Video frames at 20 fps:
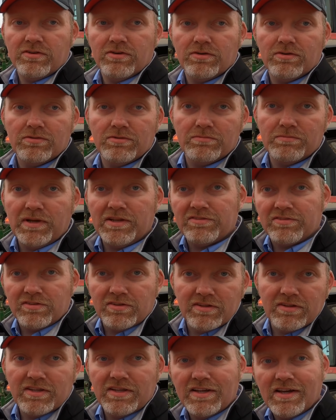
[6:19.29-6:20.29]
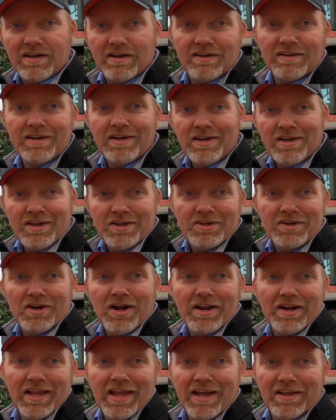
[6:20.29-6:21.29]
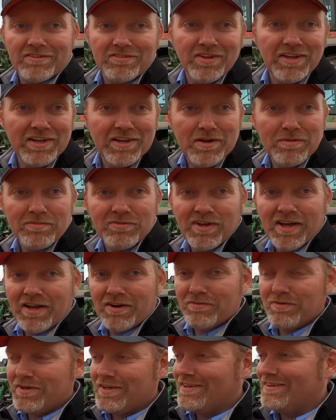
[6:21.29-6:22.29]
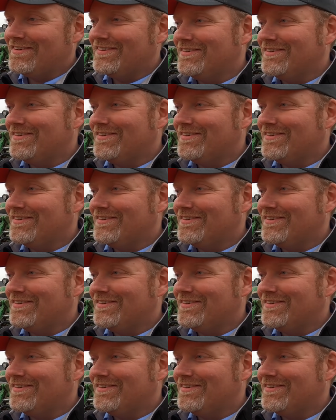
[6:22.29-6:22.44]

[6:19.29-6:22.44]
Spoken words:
so basically the your out of gas light comes on when